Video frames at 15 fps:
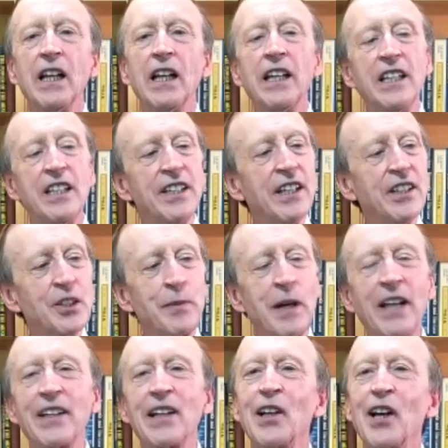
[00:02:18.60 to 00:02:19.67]
He did
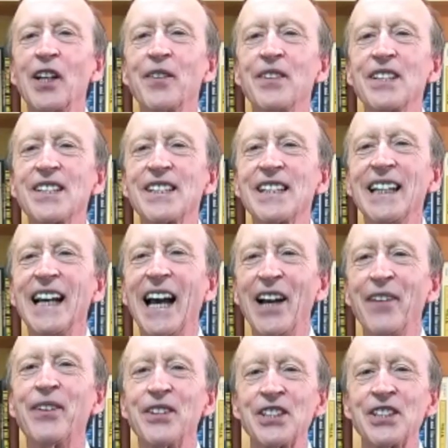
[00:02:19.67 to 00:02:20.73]
spend a lot of his
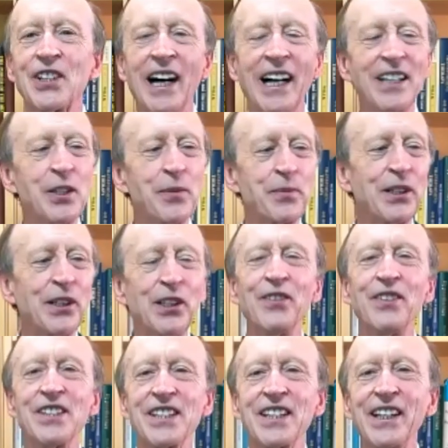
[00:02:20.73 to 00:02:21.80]
efforts trying to prove
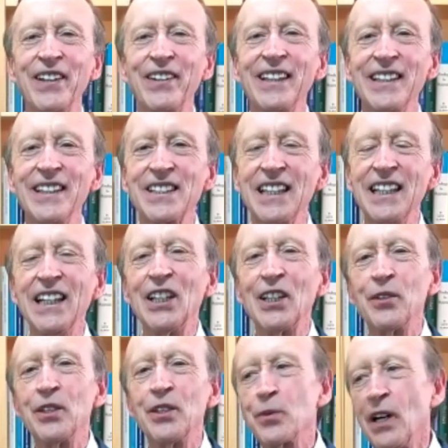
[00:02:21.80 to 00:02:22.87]
his theories,
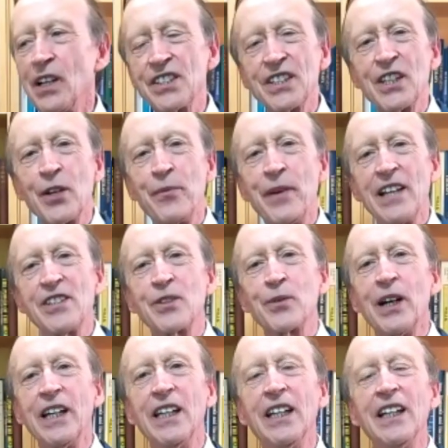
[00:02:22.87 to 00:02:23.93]
which wasn't the best
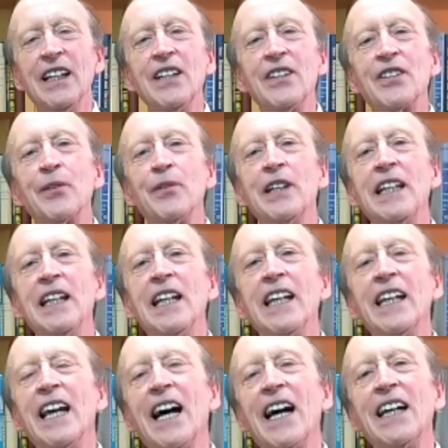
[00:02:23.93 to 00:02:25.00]
way to
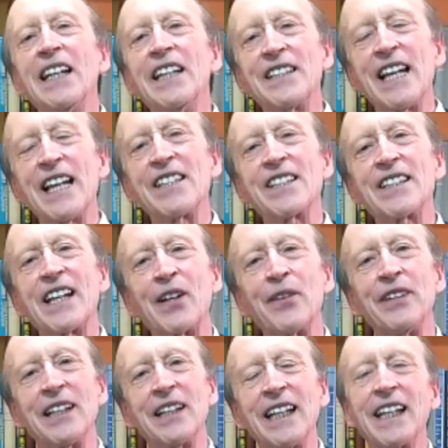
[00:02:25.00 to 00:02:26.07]
really test their
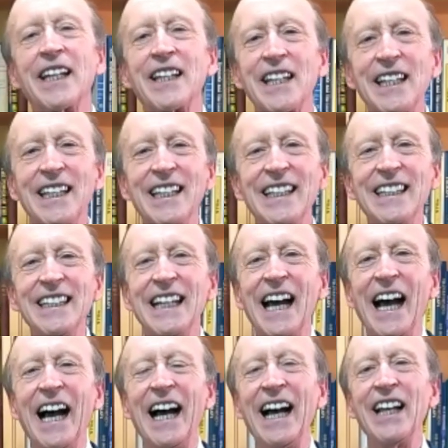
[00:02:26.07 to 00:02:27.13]
validity
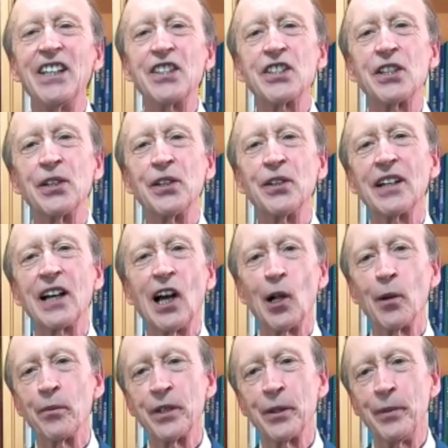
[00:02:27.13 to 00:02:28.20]
and to
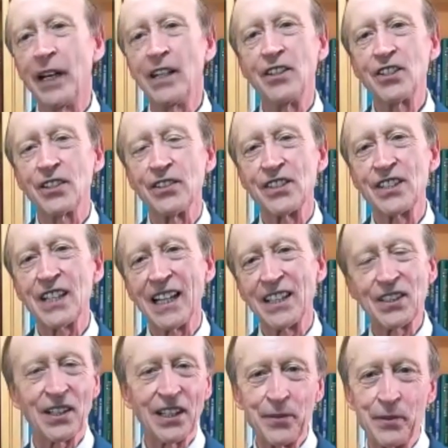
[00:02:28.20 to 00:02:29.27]
help the patients,
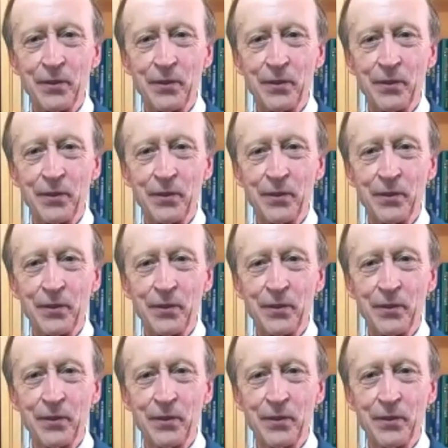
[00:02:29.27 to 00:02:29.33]
actually.